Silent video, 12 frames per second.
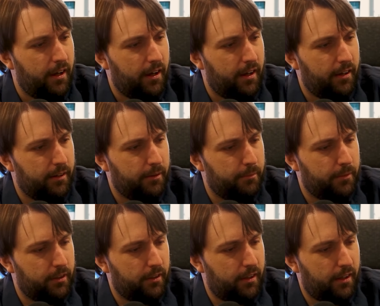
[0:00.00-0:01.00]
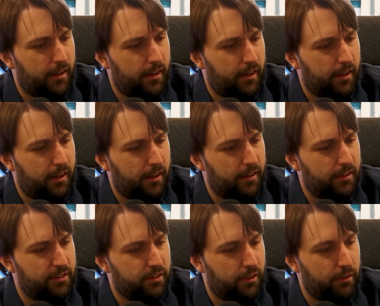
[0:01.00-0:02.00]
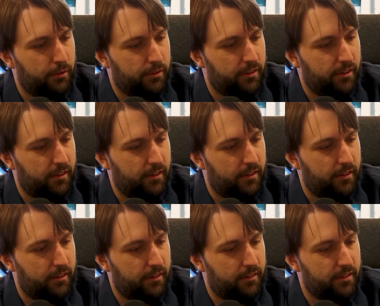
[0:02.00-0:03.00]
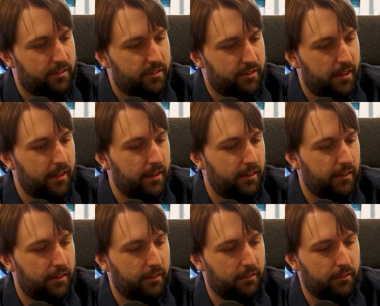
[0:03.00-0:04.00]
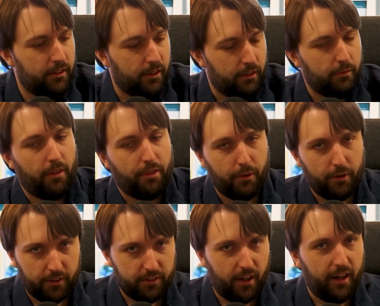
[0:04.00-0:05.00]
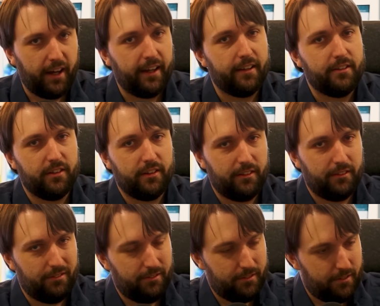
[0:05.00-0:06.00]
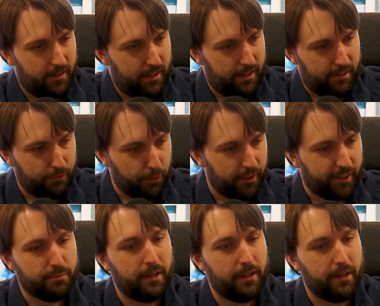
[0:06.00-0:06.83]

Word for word: Um, and so to to see you know the Throne of the Tides and and Vortex